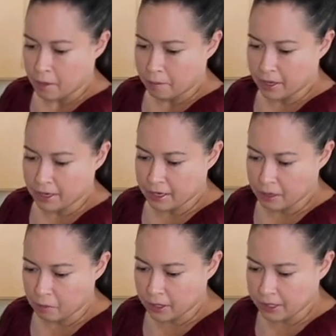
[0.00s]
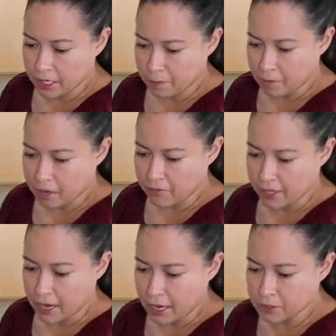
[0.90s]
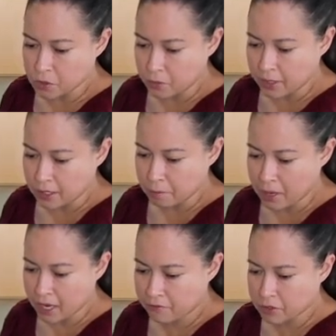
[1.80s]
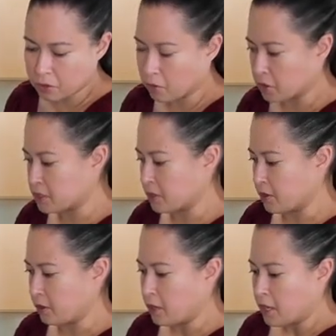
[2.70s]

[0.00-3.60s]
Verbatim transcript: But uh, one cup of the unsweetened puffed corn cereal.